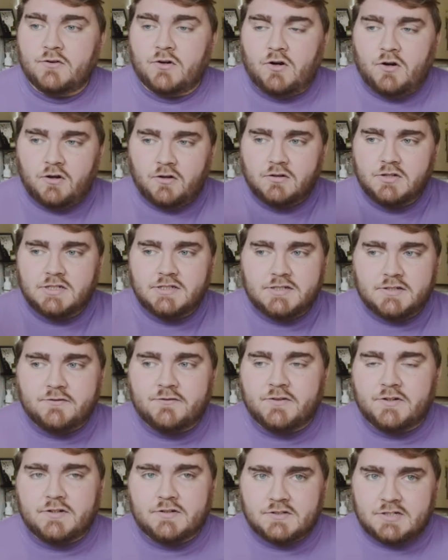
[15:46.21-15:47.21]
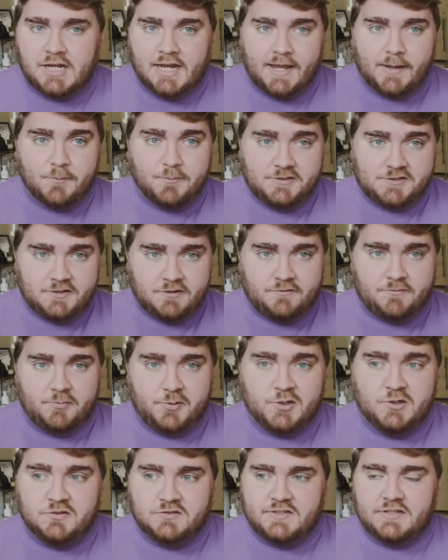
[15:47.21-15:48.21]
For all the different types of
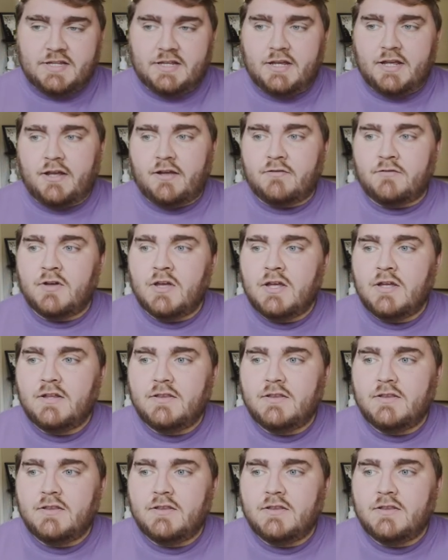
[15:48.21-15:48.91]
Pringles that they have,